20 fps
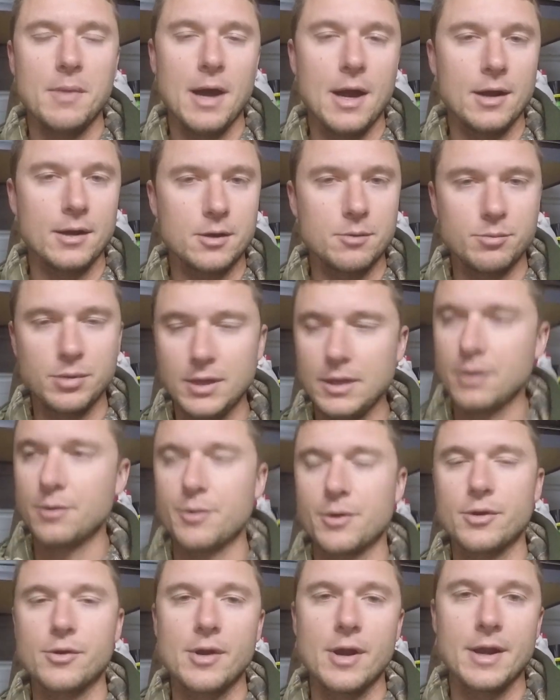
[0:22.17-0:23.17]
I completely
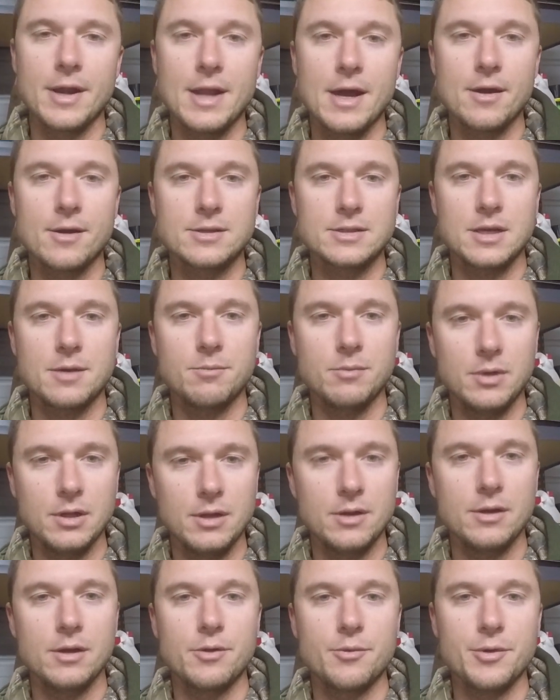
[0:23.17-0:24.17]
regret it now because I'm
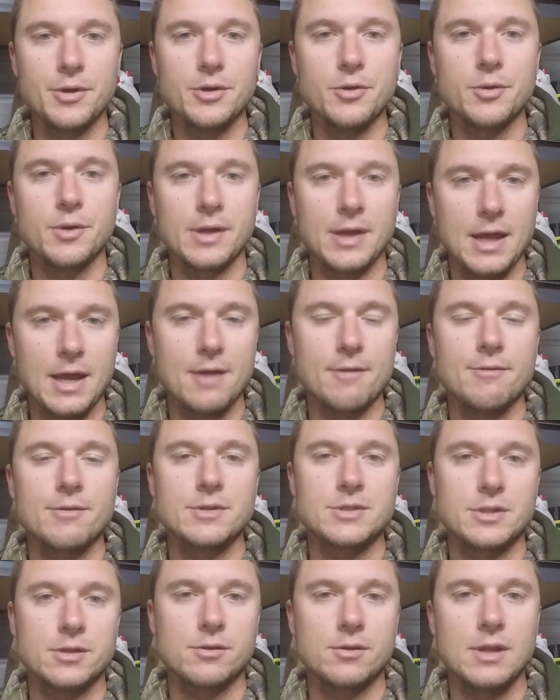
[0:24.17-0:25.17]
literally redoing every
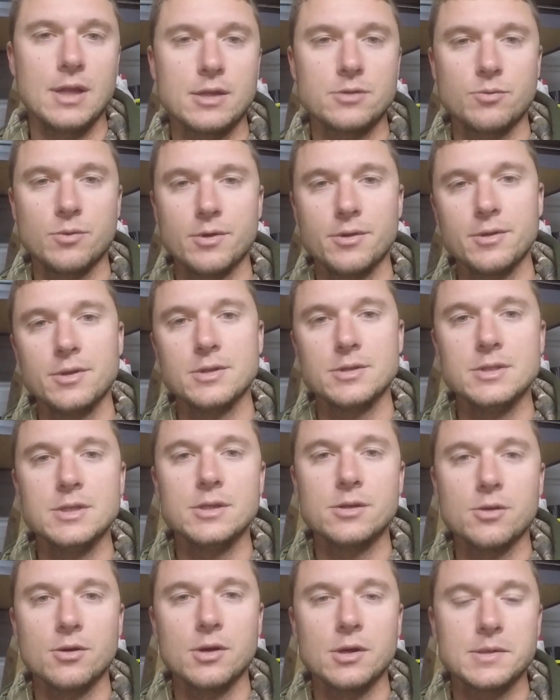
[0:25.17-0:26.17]
single last one of these
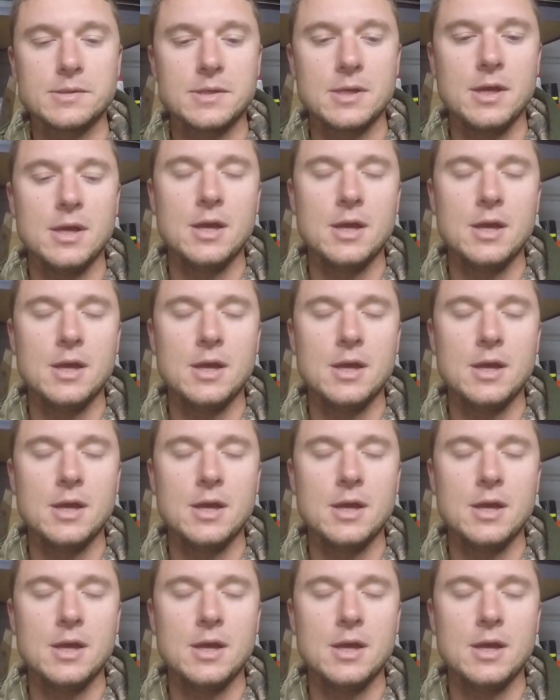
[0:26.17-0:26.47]
decoys.